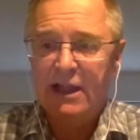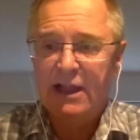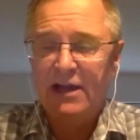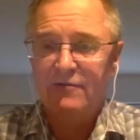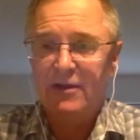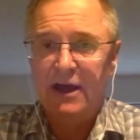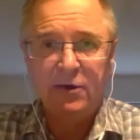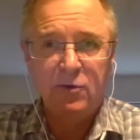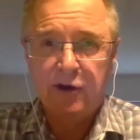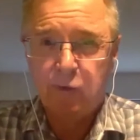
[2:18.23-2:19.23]
A lot of, I
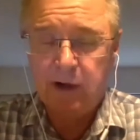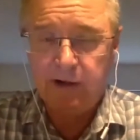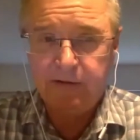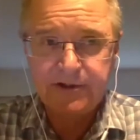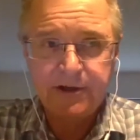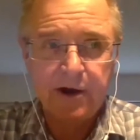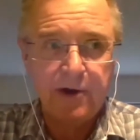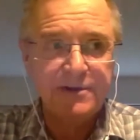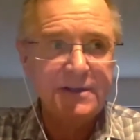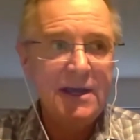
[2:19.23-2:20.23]
think we got 12
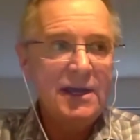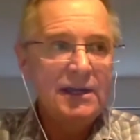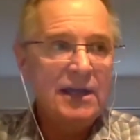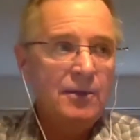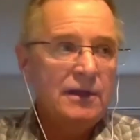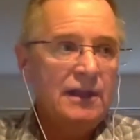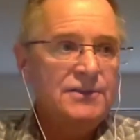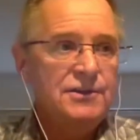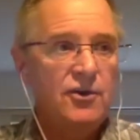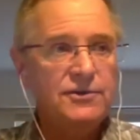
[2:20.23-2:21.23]
engineers, chemical
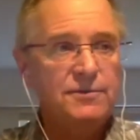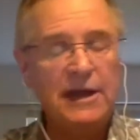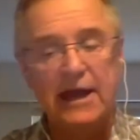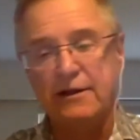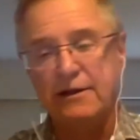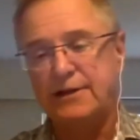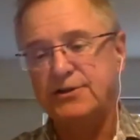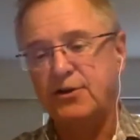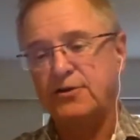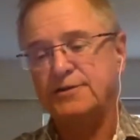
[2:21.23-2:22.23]
engineers, mechanical
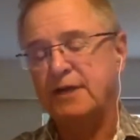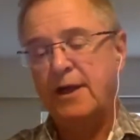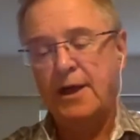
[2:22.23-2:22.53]
engineers,